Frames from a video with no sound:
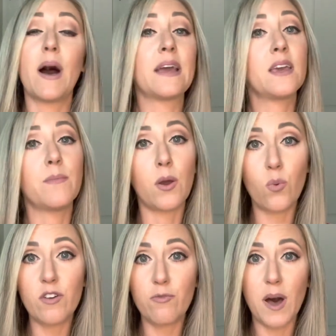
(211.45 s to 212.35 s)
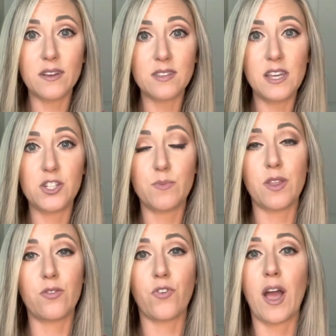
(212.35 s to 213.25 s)
I get my whiff box each
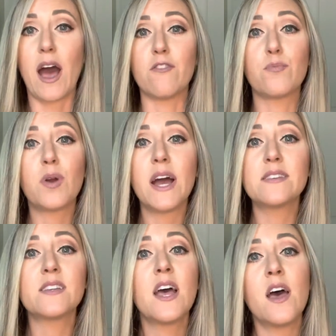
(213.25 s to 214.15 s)
month for half price.